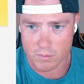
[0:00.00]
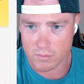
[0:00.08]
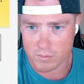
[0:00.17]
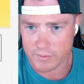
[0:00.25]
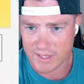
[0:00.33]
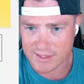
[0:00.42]

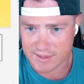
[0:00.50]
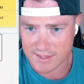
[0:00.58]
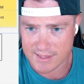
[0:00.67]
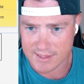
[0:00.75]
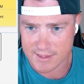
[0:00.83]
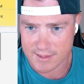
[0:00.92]

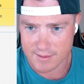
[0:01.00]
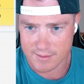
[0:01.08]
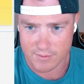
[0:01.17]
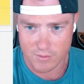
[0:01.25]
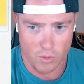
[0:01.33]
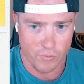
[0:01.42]
that's
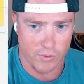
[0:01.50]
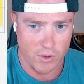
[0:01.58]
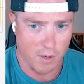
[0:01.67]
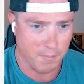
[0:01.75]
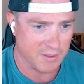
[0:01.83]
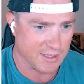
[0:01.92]

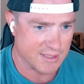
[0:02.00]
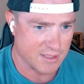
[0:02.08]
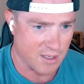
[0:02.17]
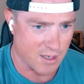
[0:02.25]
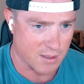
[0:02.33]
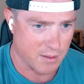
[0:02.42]
overall, but let's
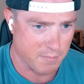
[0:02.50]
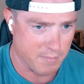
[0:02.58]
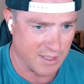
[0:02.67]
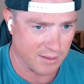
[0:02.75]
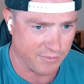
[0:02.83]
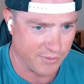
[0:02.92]
talk
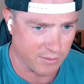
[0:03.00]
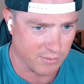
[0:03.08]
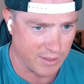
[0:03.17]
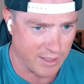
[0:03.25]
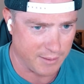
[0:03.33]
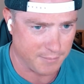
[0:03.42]
middle of funnel.
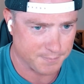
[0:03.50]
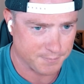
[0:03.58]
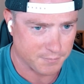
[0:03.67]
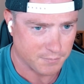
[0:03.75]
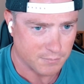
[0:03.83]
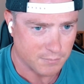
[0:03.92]
Okay.
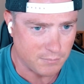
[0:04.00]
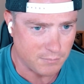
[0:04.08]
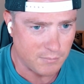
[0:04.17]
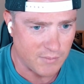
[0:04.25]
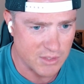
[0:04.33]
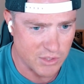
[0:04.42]

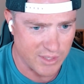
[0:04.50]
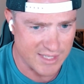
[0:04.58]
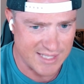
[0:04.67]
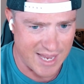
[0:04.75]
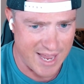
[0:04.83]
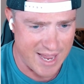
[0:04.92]
So they
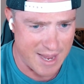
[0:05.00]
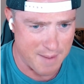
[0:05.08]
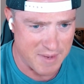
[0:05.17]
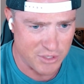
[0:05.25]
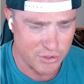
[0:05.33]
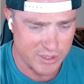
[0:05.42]
say, hey, I'm
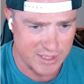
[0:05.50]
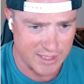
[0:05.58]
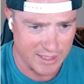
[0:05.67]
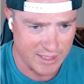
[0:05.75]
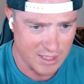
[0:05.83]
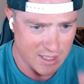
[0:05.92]

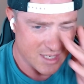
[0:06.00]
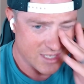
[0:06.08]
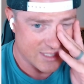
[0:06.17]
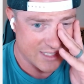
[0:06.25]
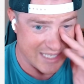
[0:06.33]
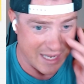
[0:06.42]
interested.
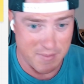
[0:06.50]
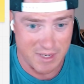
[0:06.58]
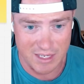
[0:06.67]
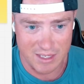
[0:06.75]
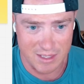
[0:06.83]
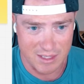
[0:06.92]
Send
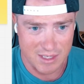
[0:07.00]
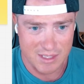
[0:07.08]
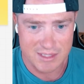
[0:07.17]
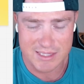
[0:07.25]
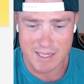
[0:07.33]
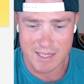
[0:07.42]
me
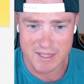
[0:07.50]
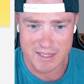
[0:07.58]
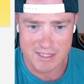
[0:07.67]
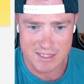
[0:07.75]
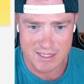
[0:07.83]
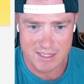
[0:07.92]
the
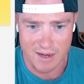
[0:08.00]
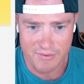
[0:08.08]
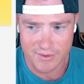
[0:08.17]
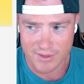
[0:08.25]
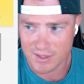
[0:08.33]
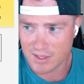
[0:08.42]

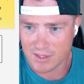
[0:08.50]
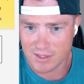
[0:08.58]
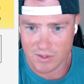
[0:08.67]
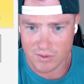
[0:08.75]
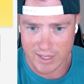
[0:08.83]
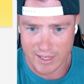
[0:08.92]
stuff.
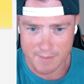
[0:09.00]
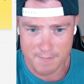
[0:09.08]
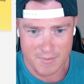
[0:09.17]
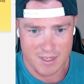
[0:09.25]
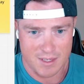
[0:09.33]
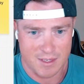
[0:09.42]
Okay.
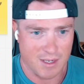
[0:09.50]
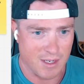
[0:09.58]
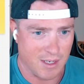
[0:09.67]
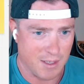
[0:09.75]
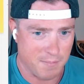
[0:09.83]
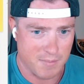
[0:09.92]

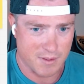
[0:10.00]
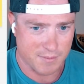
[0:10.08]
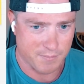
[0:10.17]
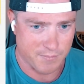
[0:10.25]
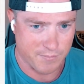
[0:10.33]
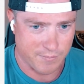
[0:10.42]

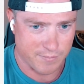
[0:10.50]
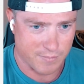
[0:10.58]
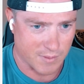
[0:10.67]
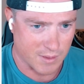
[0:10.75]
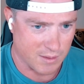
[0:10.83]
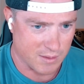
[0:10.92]

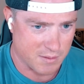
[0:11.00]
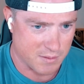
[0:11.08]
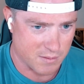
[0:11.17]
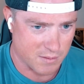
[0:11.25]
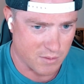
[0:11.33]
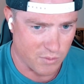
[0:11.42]

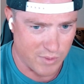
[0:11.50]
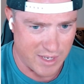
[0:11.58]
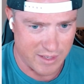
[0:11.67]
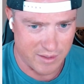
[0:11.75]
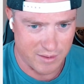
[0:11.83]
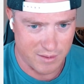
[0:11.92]
Let's go red.